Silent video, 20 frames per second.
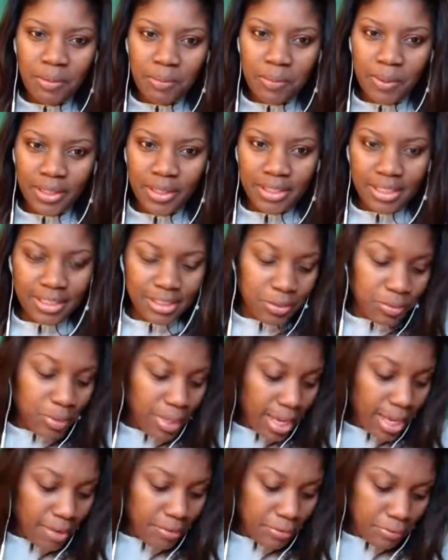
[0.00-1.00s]
But yes, we
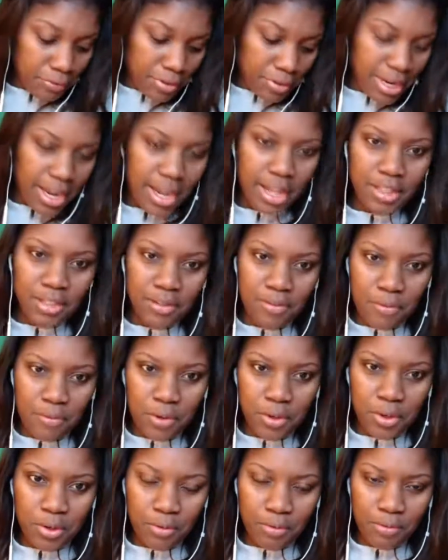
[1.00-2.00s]
have a finale for
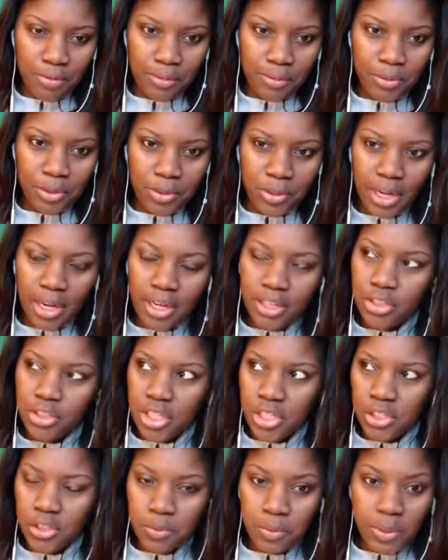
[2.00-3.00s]
you from your
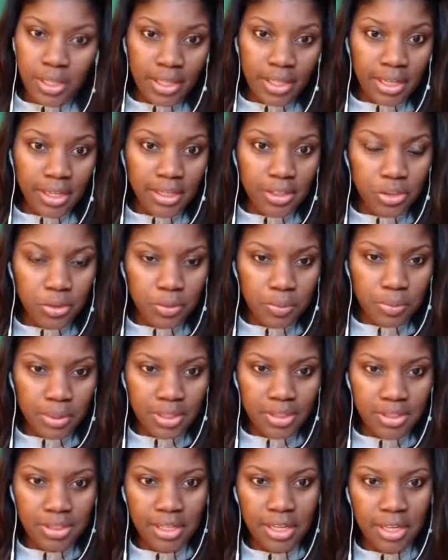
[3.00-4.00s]
HHPH based